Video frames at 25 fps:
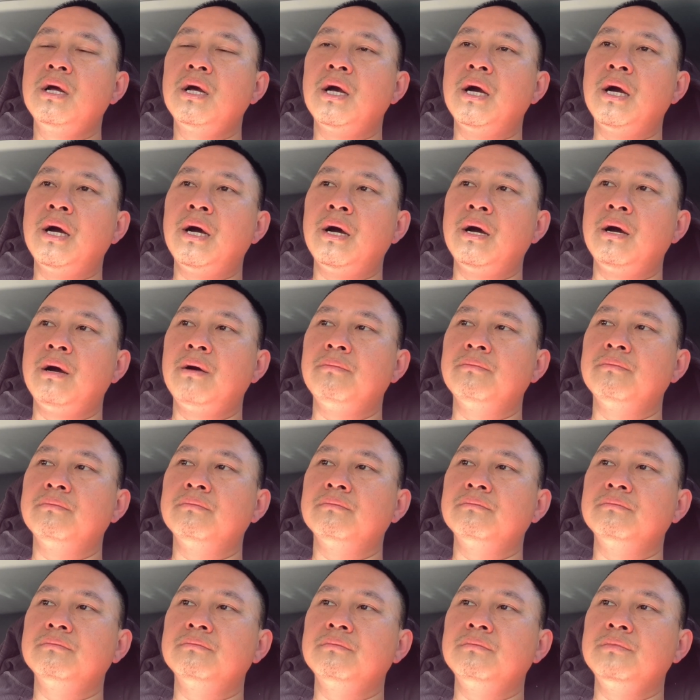
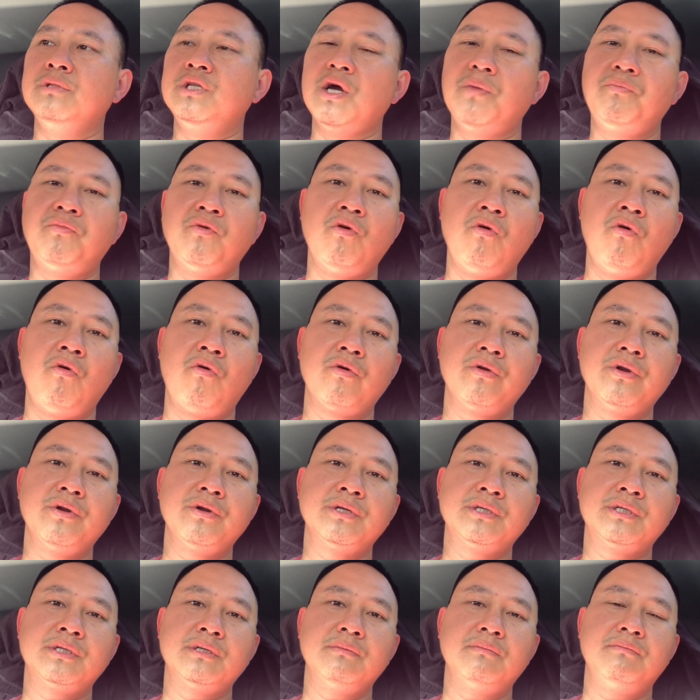double
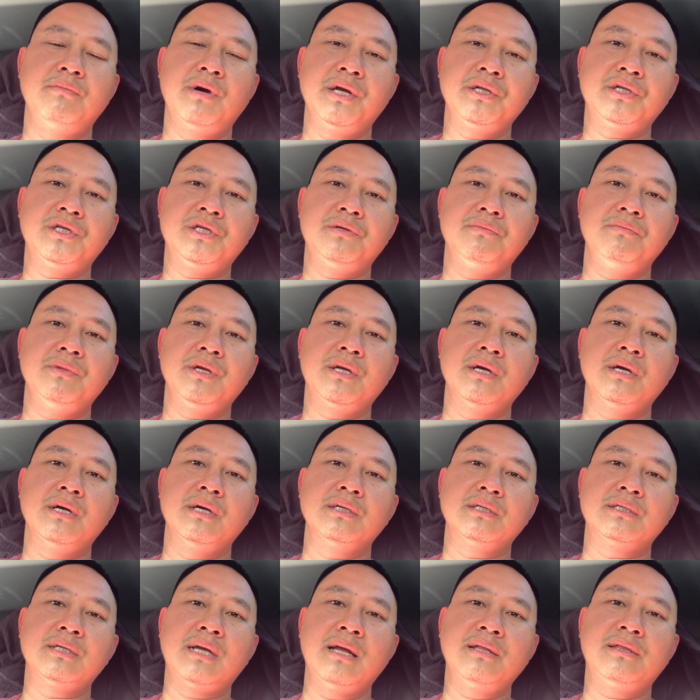orders much,
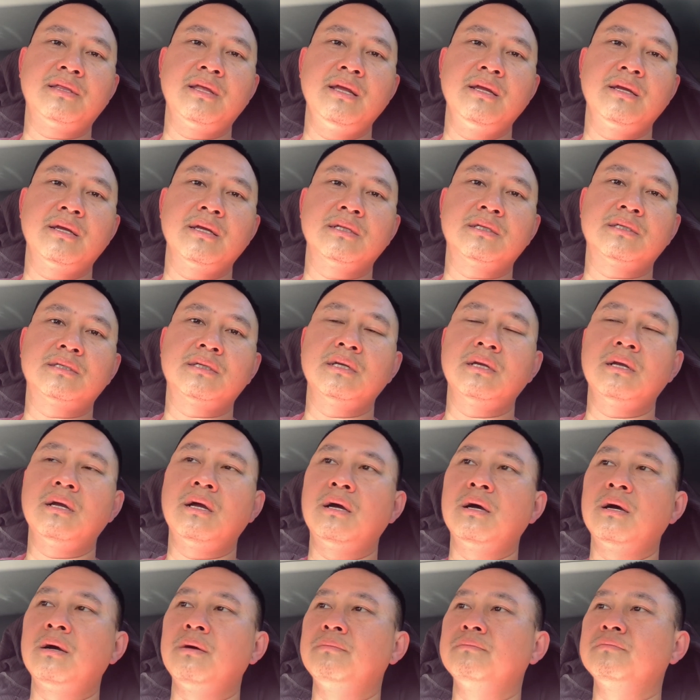because I think it's
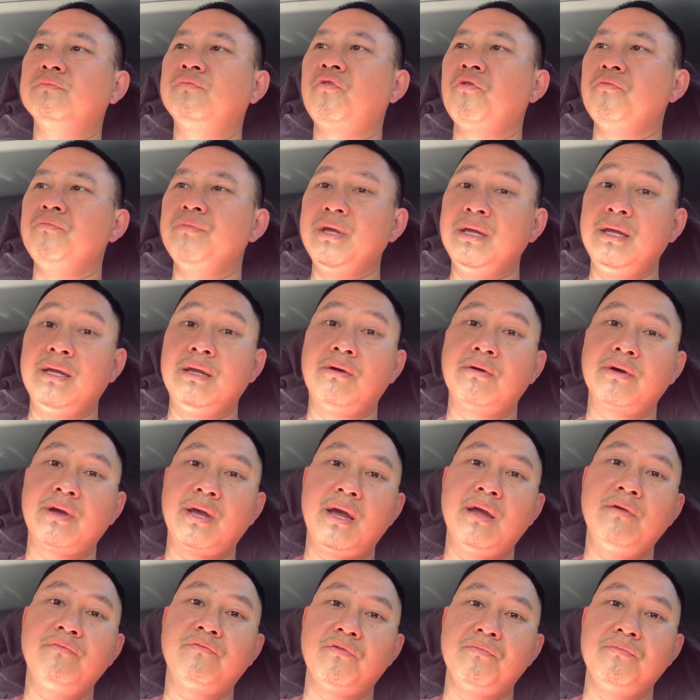for me
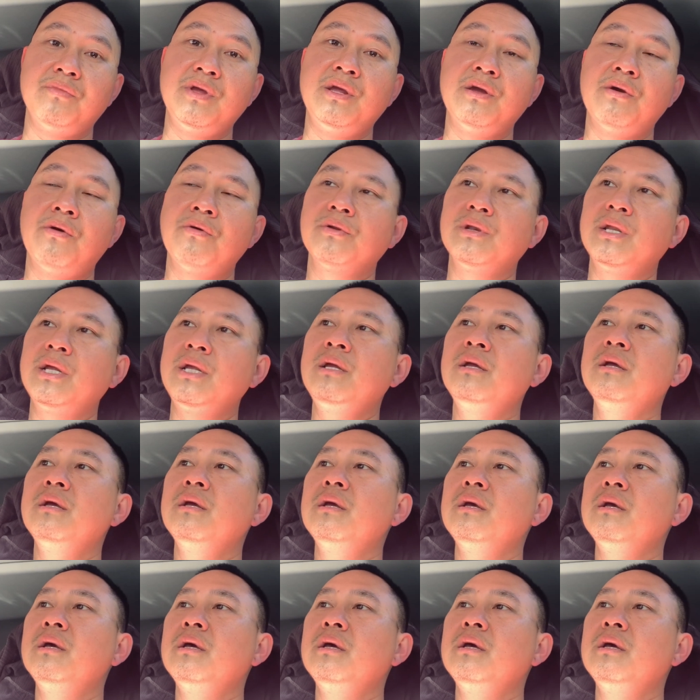only,